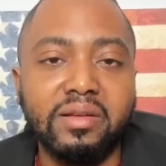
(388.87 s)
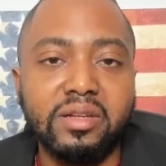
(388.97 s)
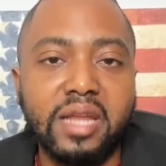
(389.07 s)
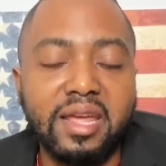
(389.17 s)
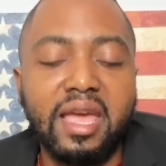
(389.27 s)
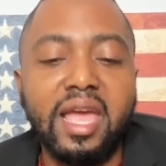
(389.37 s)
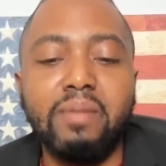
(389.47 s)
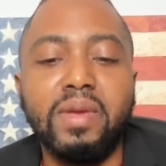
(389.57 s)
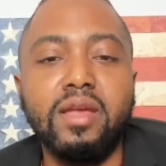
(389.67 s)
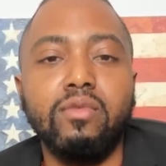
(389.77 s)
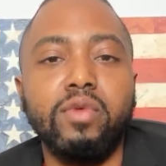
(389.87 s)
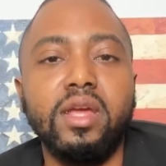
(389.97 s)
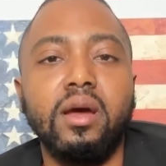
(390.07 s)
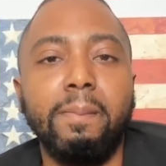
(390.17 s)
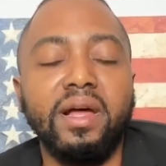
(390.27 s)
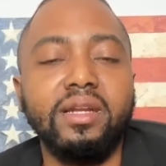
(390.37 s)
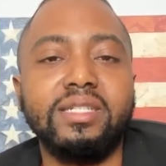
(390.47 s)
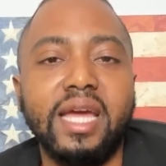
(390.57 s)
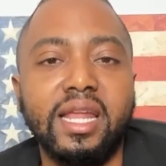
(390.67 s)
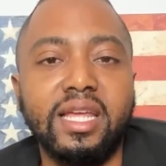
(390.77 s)
They can't be
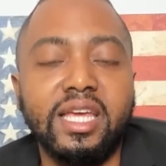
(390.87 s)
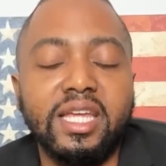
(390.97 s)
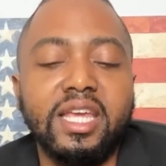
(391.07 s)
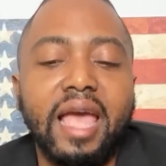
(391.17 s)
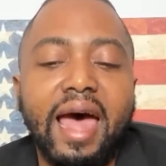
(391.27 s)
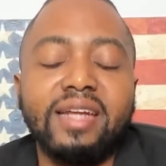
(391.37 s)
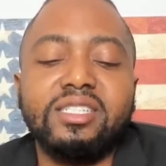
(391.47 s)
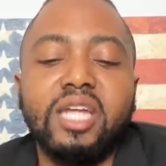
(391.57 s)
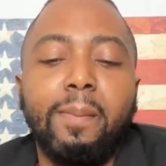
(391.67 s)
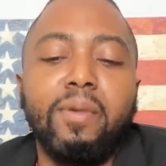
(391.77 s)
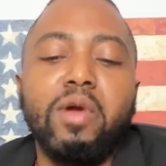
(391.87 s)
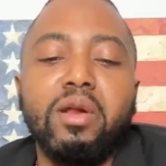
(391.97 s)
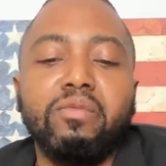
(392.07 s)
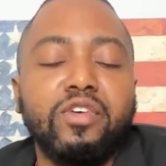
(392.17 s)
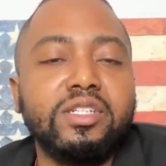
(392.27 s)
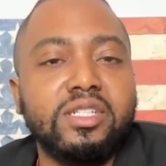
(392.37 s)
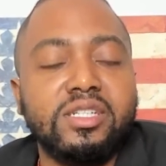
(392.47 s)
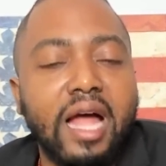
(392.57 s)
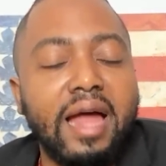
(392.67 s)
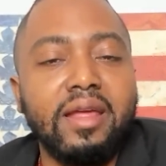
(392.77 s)
rehabilitated. You, you got to separate them from
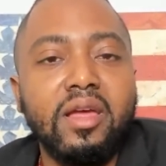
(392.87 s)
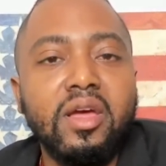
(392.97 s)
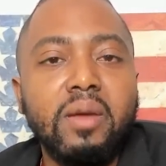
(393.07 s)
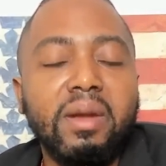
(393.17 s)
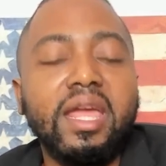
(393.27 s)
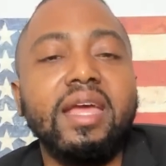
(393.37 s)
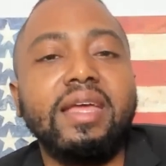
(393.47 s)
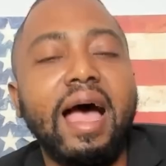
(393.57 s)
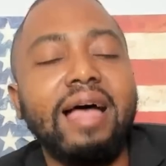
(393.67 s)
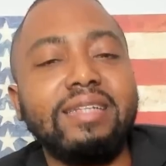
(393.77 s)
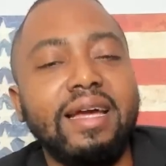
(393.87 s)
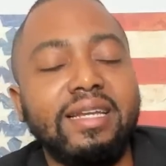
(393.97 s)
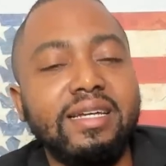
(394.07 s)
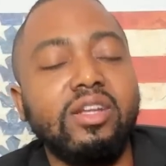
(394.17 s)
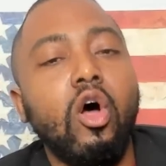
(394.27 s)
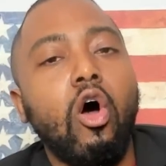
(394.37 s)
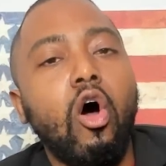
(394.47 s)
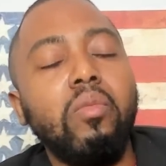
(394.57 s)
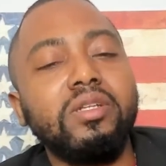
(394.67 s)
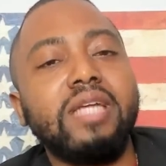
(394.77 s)
society. But again, guys like this,
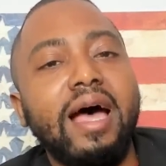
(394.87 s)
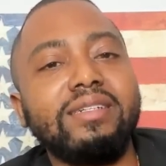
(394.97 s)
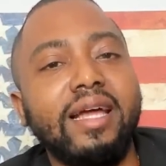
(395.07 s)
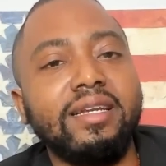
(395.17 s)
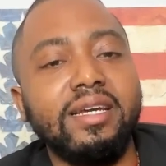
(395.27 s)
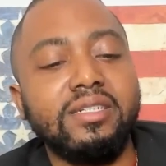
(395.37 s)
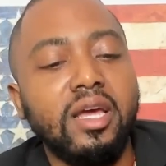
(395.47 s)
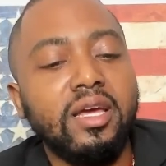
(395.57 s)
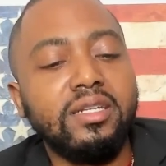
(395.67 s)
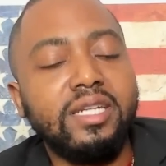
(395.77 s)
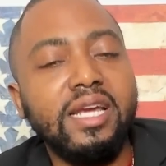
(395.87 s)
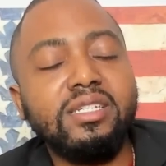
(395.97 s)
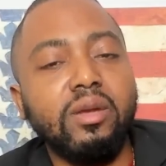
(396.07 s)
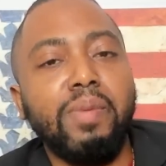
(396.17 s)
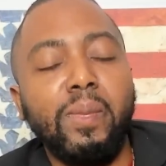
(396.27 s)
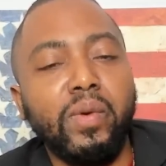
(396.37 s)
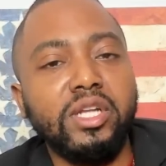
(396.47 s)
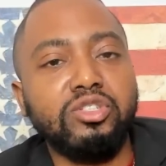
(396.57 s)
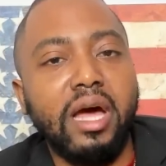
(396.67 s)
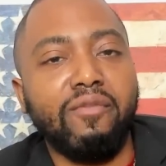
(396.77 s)
homeless guys like this, these are the people
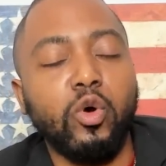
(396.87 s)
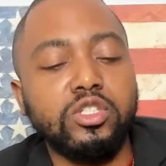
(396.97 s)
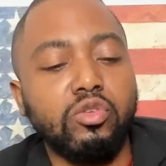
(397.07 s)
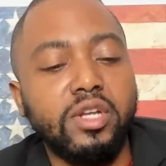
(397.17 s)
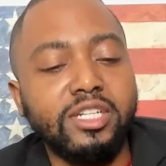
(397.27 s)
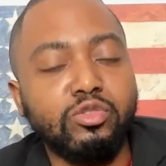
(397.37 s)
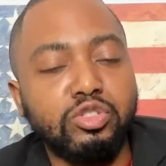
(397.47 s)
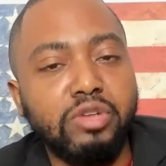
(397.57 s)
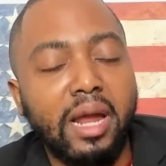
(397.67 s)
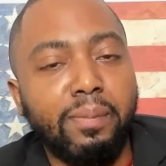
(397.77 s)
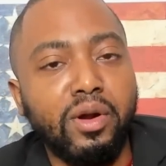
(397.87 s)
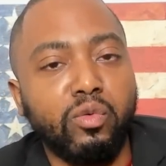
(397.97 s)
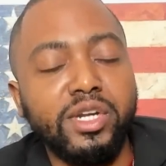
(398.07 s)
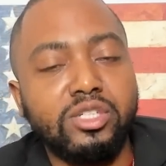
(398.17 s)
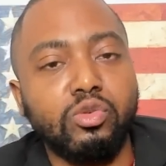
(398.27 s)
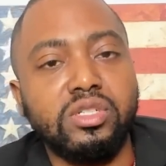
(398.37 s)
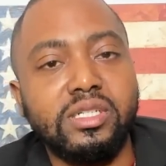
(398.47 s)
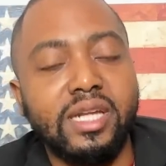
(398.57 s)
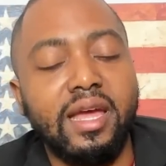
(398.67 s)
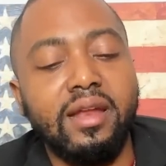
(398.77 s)
that you got to focus on. That's what you got to put the
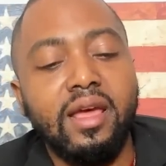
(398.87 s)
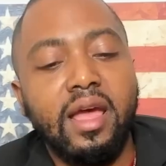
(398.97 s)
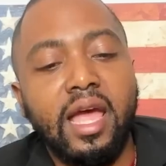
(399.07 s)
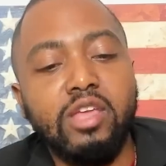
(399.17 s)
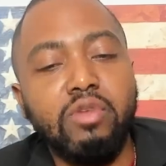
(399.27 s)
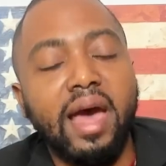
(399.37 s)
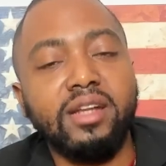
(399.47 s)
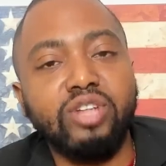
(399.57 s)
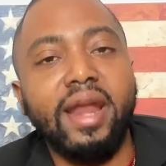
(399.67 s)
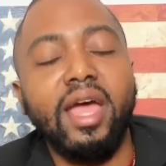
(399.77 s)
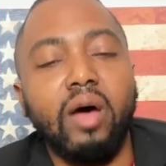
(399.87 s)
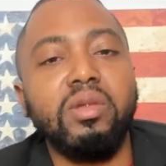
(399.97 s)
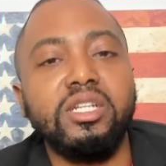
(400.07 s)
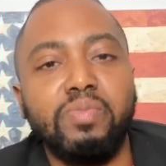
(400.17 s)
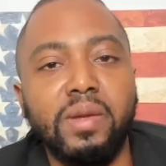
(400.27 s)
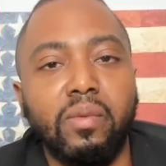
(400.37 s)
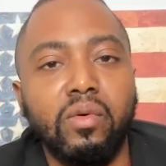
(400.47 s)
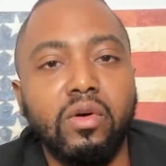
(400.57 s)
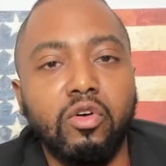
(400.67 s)
resources in, and you got to try to help these people.